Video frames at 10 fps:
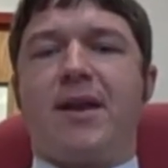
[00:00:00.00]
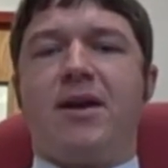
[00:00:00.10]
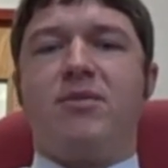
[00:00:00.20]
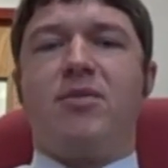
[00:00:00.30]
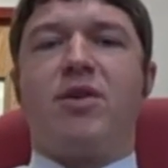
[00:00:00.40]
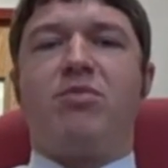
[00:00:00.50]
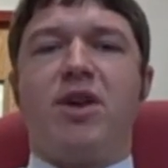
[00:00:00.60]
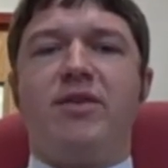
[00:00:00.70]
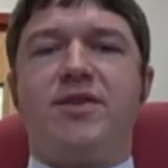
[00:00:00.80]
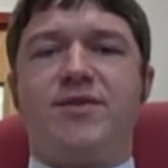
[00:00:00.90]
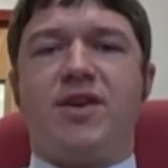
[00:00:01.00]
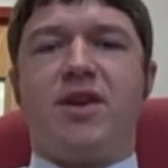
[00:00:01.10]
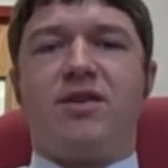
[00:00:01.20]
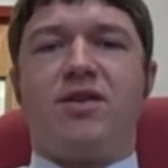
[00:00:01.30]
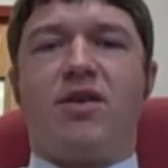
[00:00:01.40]
On a previous
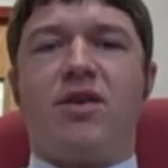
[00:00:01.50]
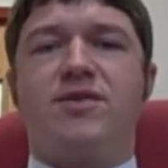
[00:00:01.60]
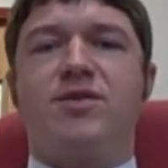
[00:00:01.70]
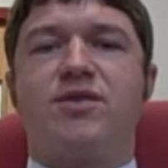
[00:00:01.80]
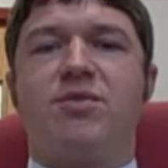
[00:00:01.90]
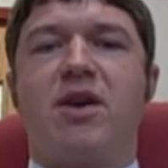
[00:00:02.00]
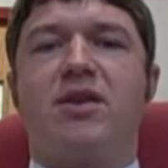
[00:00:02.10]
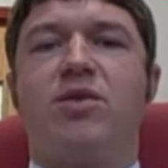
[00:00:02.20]
video diary I talked about